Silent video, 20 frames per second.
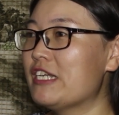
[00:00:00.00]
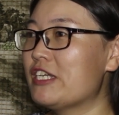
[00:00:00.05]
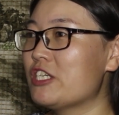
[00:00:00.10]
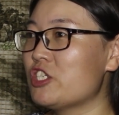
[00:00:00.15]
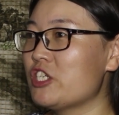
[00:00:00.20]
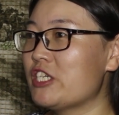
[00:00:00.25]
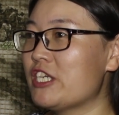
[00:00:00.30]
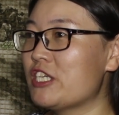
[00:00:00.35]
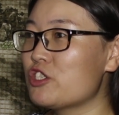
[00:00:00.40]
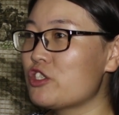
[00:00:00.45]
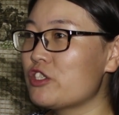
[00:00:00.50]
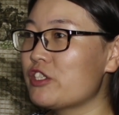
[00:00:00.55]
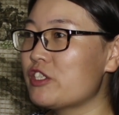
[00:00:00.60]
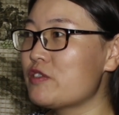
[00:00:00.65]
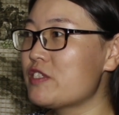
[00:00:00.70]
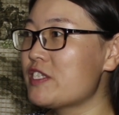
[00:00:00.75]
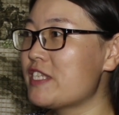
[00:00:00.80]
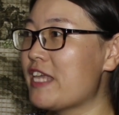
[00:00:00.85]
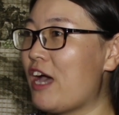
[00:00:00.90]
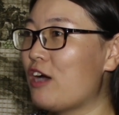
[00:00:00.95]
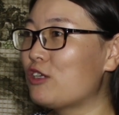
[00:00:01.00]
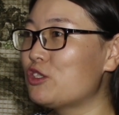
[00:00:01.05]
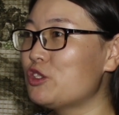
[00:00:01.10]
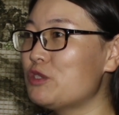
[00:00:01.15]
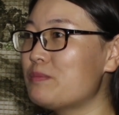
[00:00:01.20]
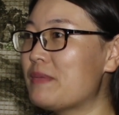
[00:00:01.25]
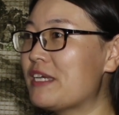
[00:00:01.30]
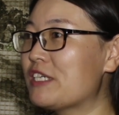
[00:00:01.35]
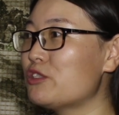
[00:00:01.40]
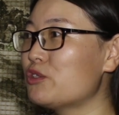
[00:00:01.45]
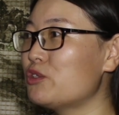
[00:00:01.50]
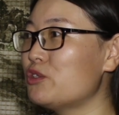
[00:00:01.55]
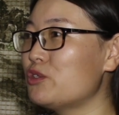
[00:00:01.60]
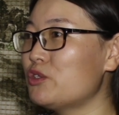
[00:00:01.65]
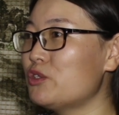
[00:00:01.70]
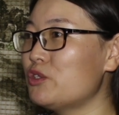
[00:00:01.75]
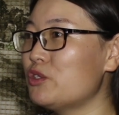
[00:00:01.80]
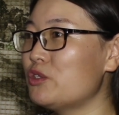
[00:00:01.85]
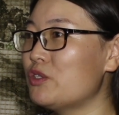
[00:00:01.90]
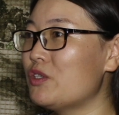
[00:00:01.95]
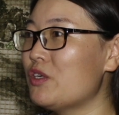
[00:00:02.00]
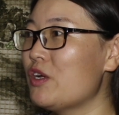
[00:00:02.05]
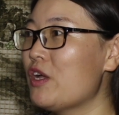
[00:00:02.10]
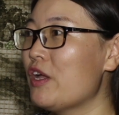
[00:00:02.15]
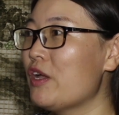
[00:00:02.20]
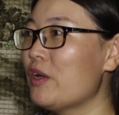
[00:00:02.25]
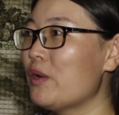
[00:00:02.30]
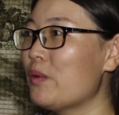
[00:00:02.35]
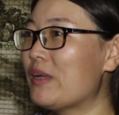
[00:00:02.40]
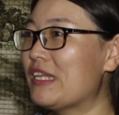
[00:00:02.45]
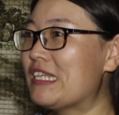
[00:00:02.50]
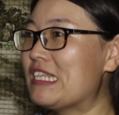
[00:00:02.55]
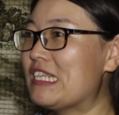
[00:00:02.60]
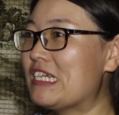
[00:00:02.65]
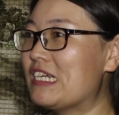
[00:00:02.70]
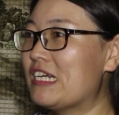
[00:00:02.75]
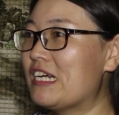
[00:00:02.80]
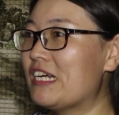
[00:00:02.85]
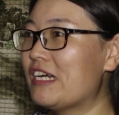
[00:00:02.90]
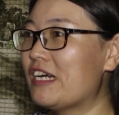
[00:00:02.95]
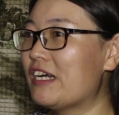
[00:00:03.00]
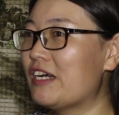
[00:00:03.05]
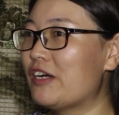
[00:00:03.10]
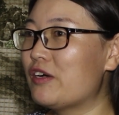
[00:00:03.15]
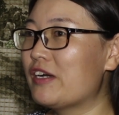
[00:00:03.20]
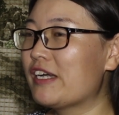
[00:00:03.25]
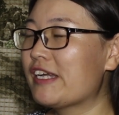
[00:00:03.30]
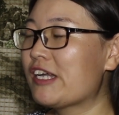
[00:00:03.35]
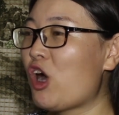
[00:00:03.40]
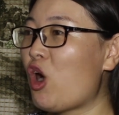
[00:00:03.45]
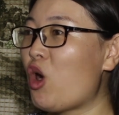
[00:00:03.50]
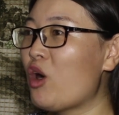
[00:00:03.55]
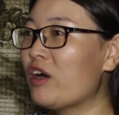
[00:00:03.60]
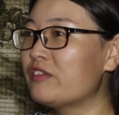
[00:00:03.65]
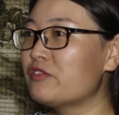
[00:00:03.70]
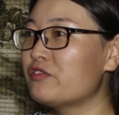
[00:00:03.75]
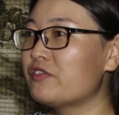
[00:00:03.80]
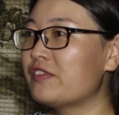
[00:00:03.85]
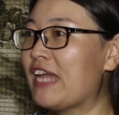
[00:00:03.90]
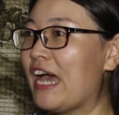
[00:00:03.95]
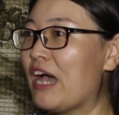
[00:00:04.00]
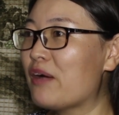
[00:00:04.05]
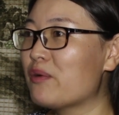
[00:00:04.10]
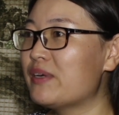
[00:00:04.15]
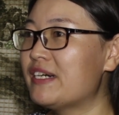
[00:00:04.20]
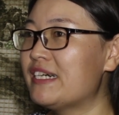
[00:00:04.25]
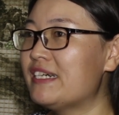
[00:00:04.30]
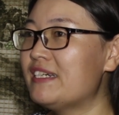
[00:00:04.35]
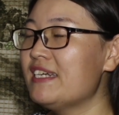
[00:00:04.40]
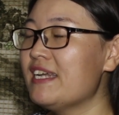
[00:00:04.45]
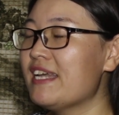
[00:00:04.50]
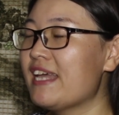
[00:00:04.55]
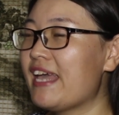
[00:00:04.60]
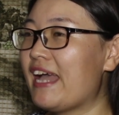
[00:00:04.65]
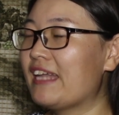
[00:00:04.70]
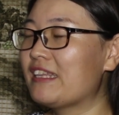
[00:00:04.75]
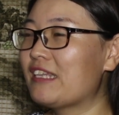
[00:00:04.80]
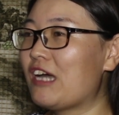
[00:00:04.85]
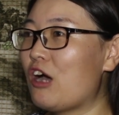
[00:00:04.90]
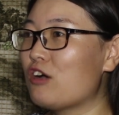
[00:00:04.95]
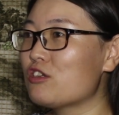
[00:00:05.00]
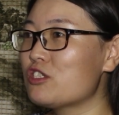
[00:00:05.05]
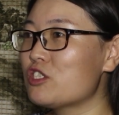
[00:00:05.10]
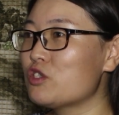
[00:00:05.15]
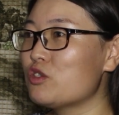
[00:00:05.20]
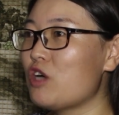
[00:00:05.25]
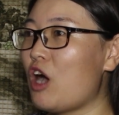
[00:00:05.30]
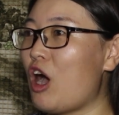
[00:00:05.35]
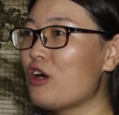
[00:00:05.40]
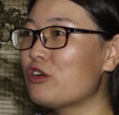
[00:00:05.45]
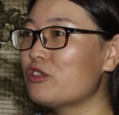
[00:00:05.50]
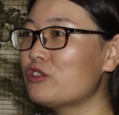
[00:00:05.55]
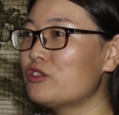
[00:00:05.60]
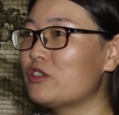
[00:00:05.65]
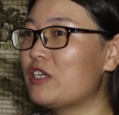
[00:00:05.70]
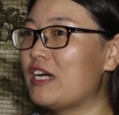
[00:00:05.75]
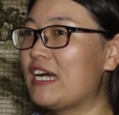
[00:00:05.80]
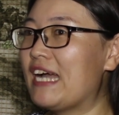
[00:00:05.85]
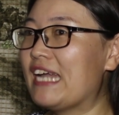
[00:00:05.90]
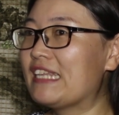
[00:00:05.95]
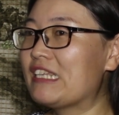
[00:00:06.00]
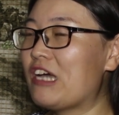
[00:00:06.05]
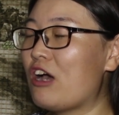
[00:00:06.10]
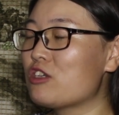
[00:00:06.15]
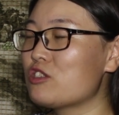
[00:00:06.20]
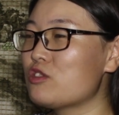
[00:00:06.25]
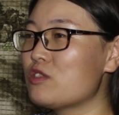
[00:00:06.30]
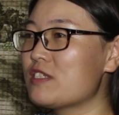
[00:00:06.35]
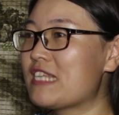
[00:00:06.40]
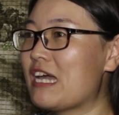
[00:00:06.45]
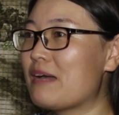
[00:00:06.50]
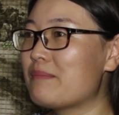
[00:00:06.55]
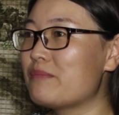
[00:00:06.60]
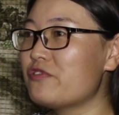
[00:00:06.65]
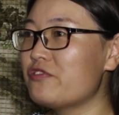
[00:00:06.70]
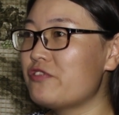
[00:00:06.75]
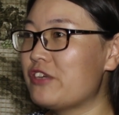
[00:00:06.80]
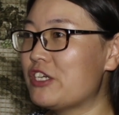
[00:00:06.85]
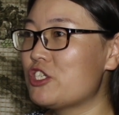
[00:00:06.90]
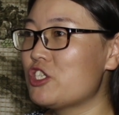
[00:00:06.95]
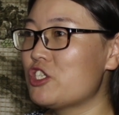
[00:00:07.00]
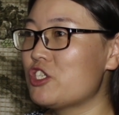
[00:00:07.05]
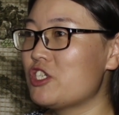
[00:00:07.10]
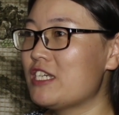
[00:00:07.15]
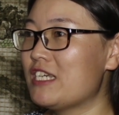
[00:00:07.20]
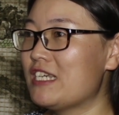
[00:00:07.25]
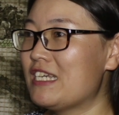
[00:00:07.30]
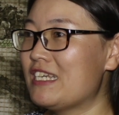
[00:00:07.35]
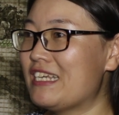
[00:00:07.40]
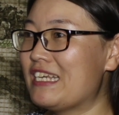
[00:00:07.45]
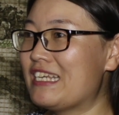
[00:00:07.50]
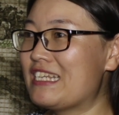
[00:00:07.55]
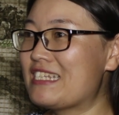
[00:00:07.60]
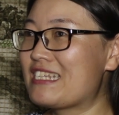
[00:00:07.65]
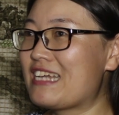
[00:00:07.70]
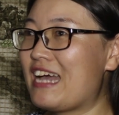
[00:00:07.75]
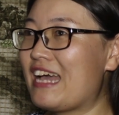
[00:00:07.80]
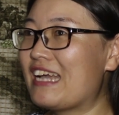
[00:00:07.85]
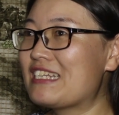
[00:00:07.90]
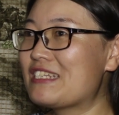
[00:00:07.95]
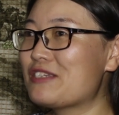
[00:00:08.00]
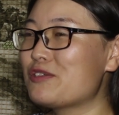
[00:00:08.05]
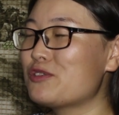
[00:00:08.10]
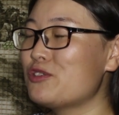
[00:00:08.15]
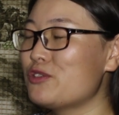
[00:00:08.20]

She introduced how to make cuckoo with the corn flour and also okra and also some fish inside.